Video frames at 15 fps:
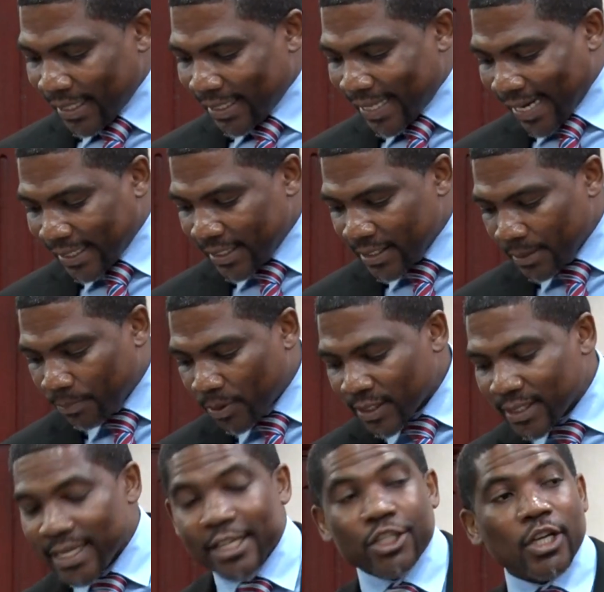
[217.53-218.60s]
that is the
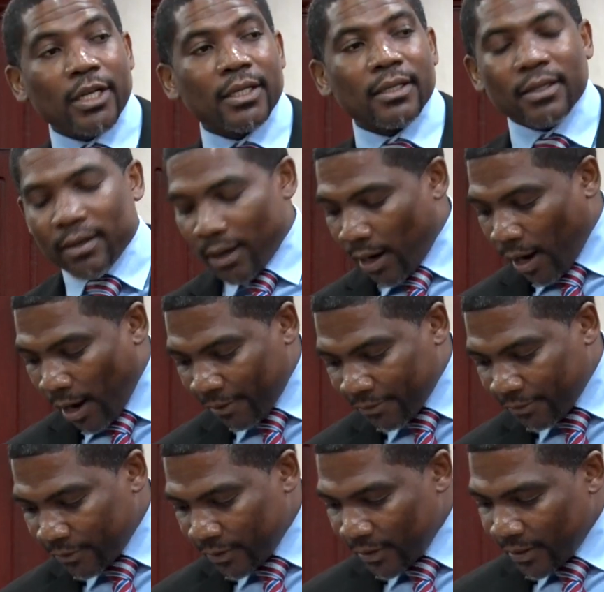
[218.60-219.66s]
possession
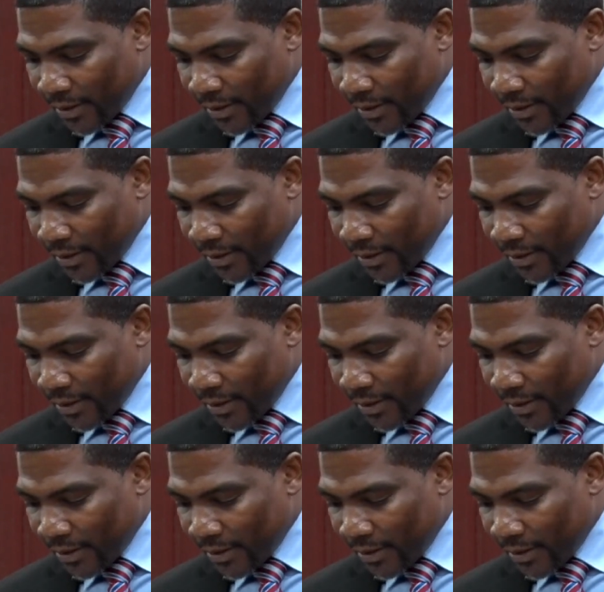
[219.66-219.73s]
of